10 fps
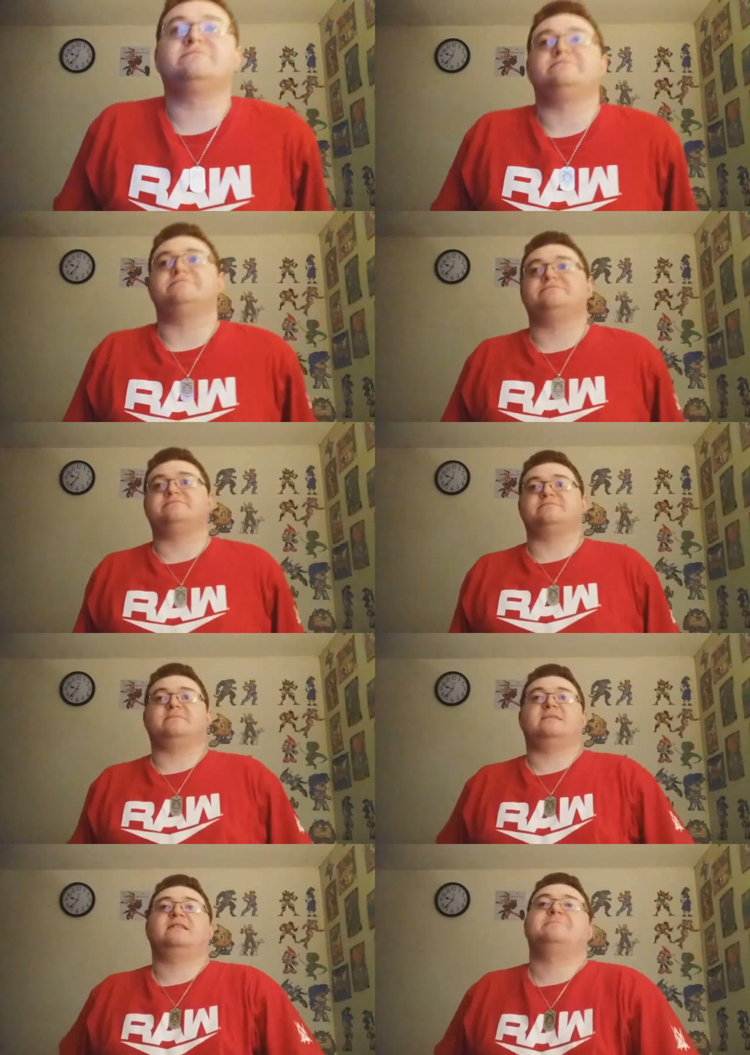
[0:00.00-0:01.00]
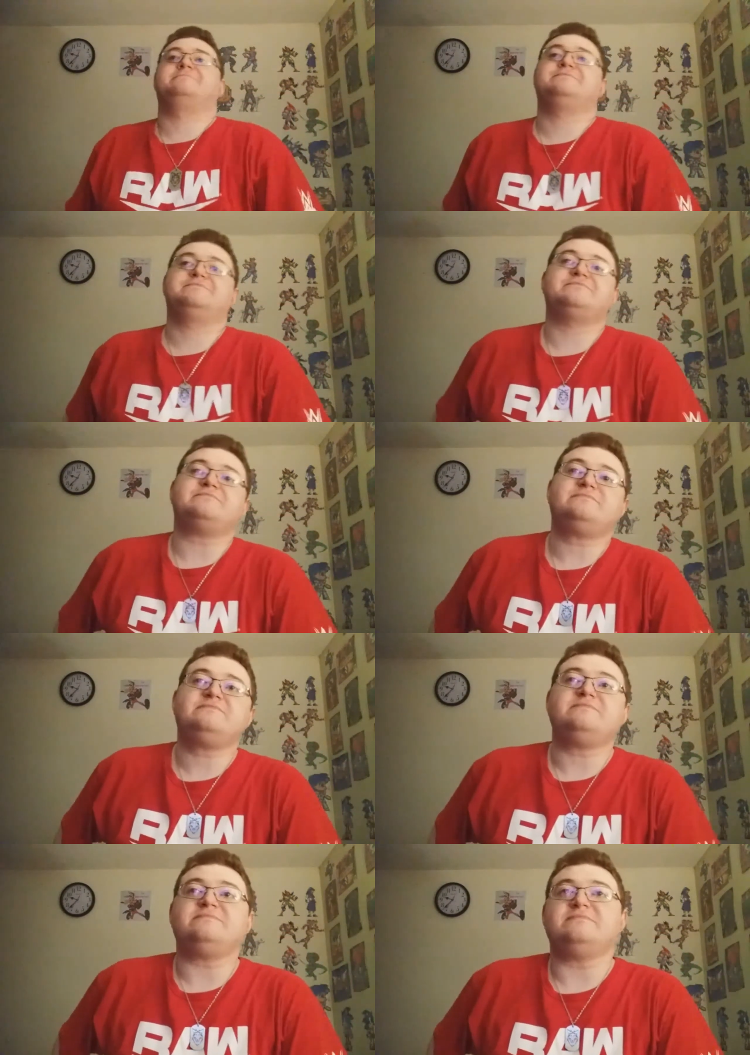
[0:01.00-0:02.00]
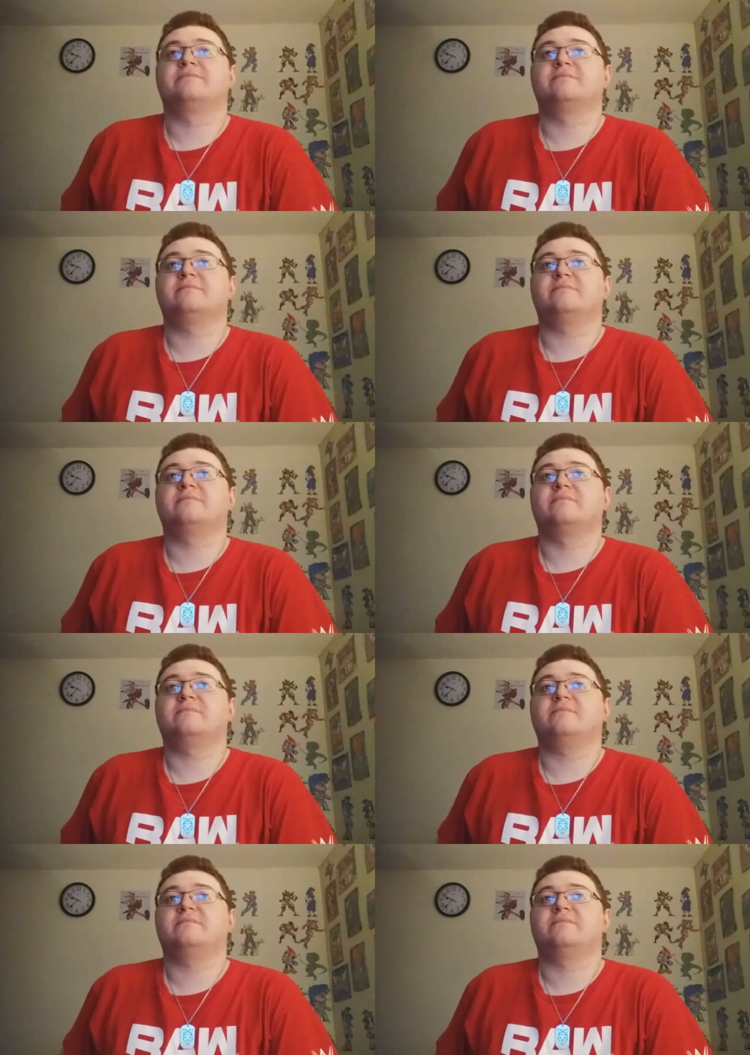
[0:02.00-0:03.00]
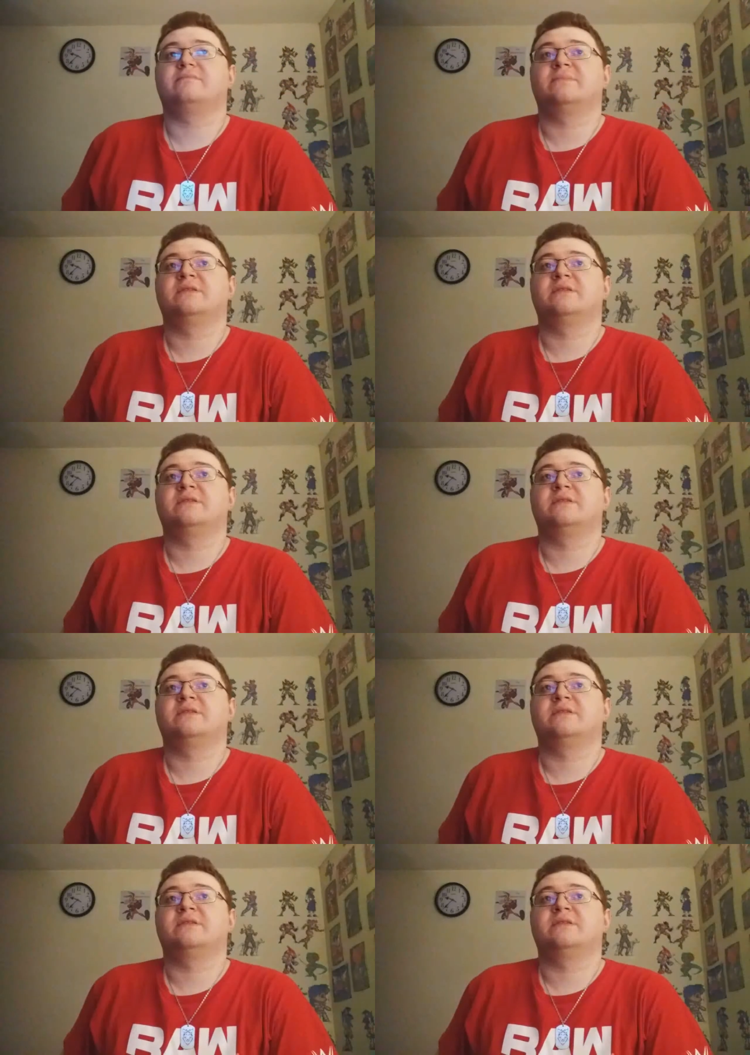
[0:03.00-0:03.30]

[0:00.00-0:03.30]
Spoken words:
No one is speaking in this clip.